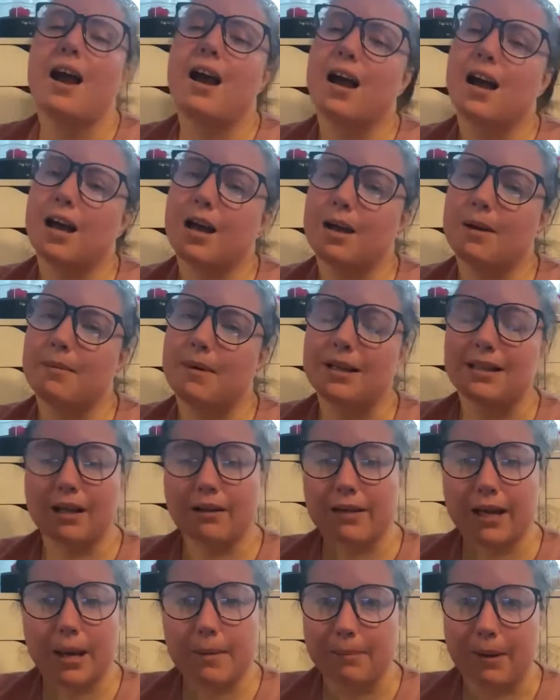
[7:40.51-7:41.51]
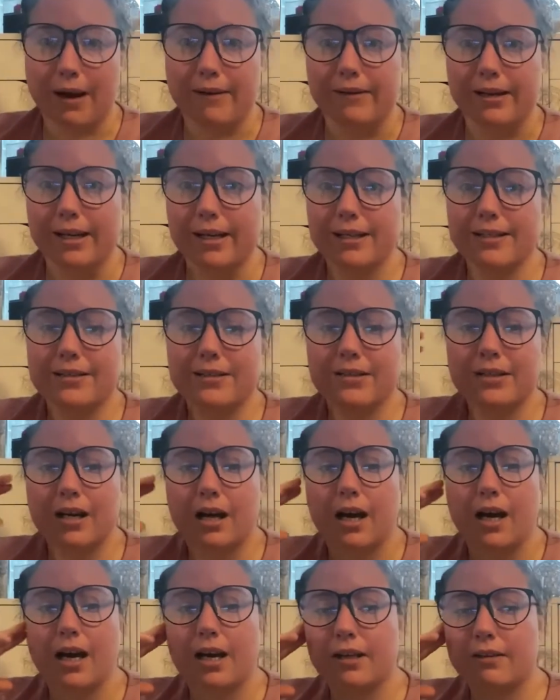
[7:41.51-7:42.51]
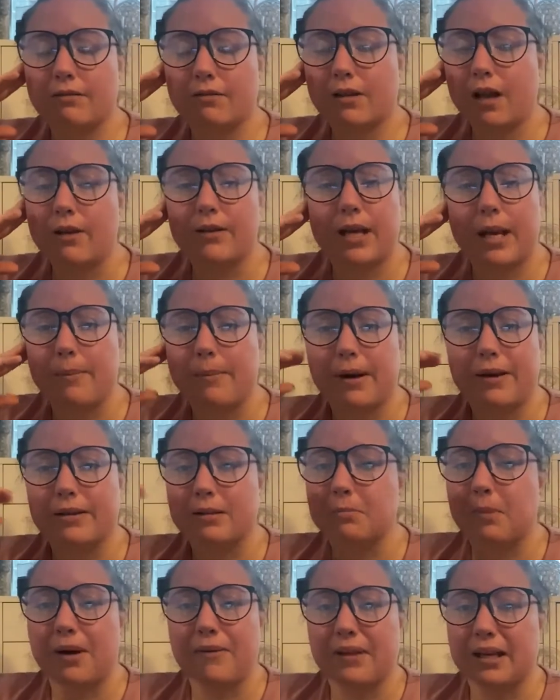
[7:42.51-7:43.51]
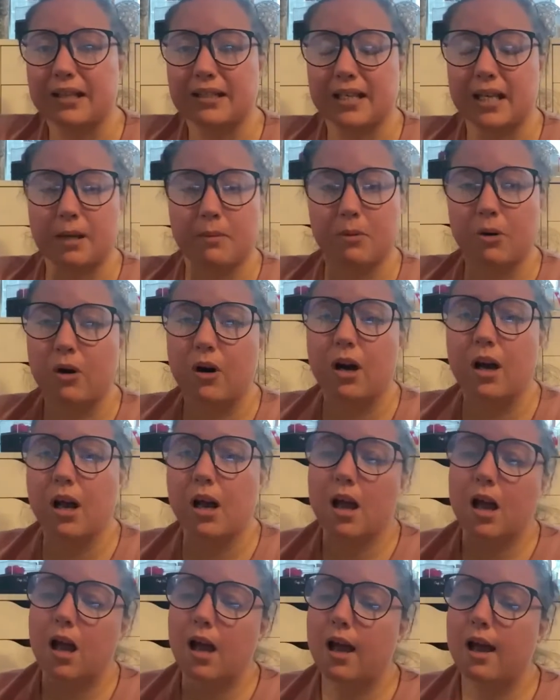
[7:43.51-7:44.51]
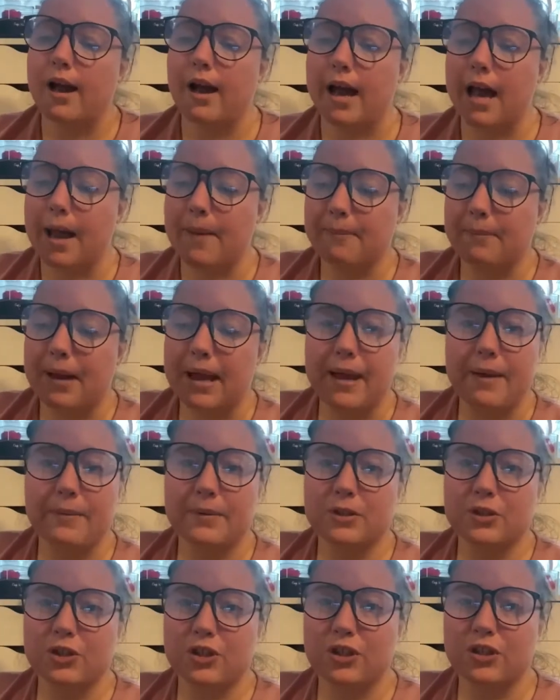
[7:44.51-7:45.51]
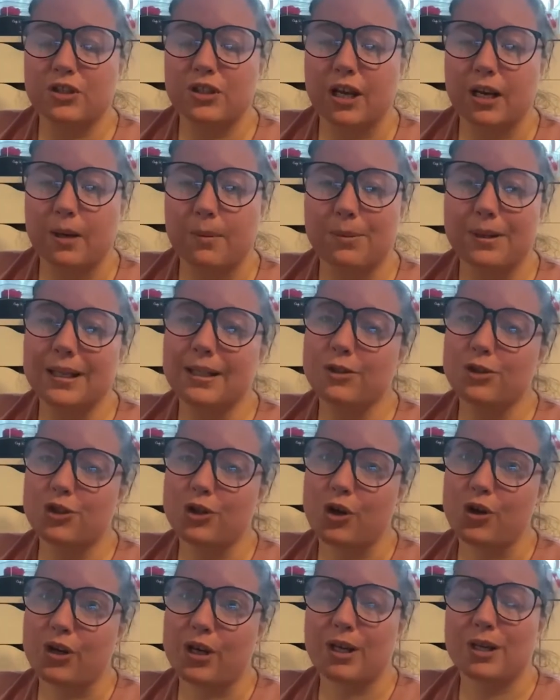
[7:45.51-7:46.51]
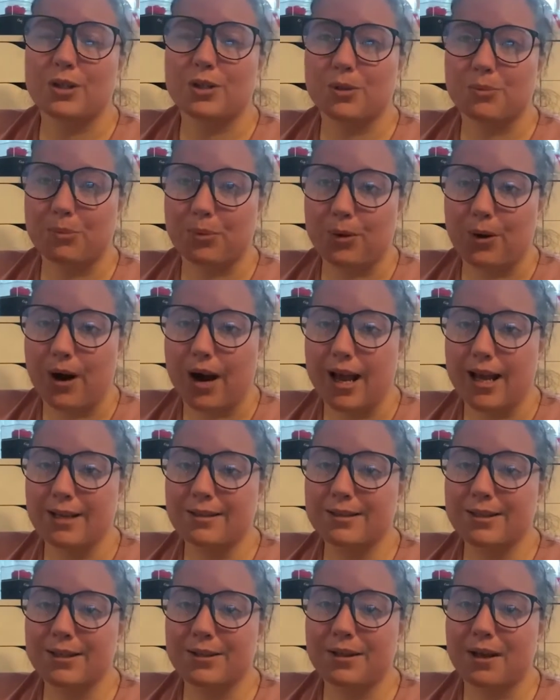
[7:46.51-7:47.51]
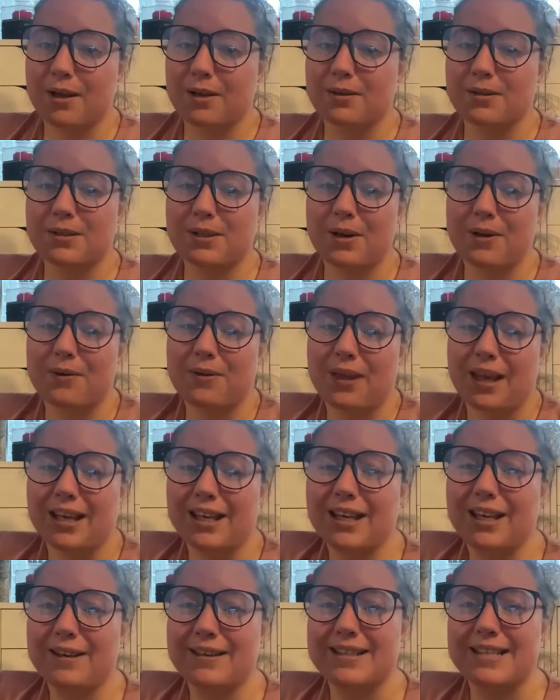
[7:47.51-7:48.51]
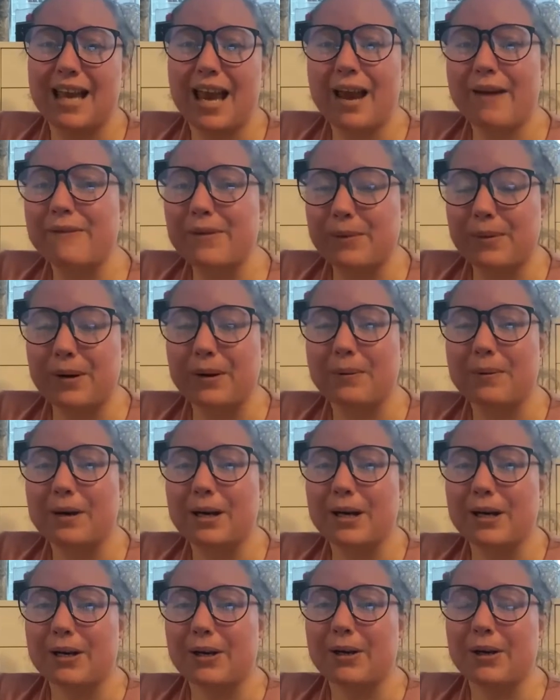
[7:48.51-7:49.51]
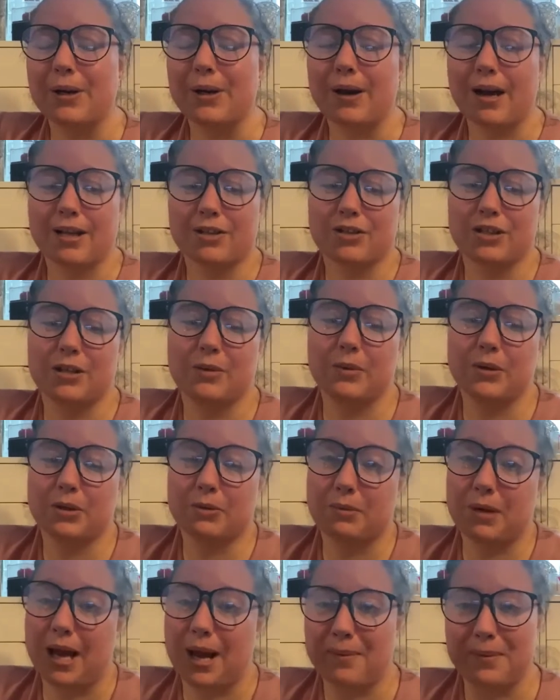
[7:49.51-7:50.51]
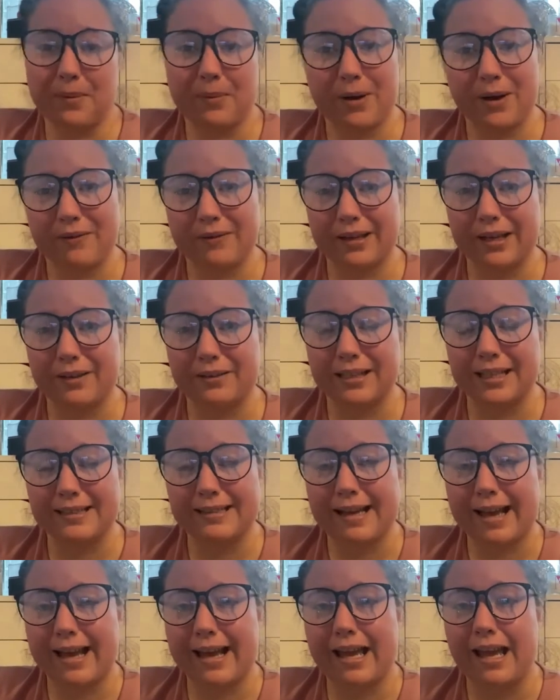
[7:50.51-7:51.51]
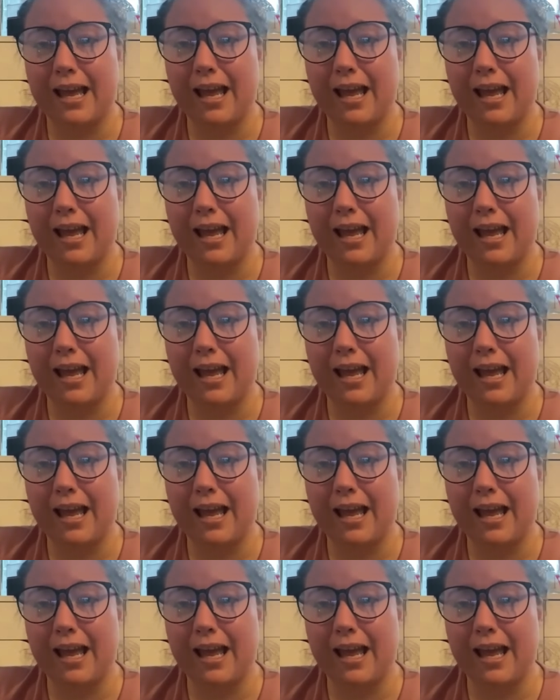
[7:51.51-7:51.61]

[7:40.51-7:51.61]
I don't get embarrassed. I don't get embarrassed by things anymore. But it was just a complete shock and a surprise. So thank you to everyone at work who actually wished me a happy birthday on that day.